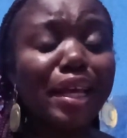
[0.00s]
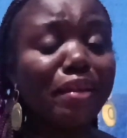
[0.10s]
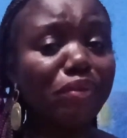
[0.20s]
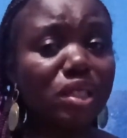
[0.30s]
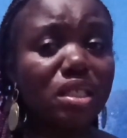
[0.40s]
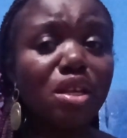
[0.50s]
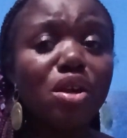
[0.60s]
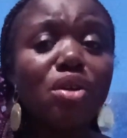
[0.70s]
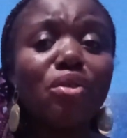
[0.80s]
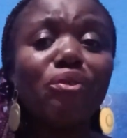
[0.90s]
gift
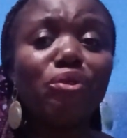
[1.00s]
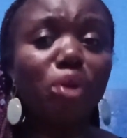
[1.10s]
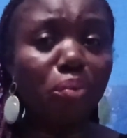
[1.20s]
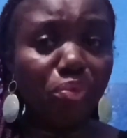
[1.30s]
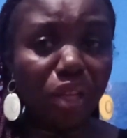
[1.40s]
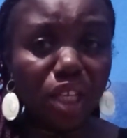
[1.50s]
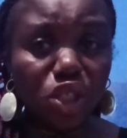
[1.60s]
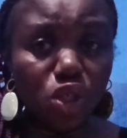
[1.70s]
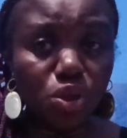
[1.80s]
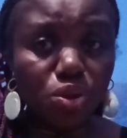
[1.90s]
from
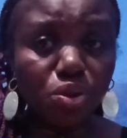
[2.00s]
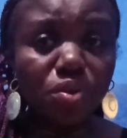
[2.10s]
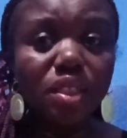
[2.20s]
nature.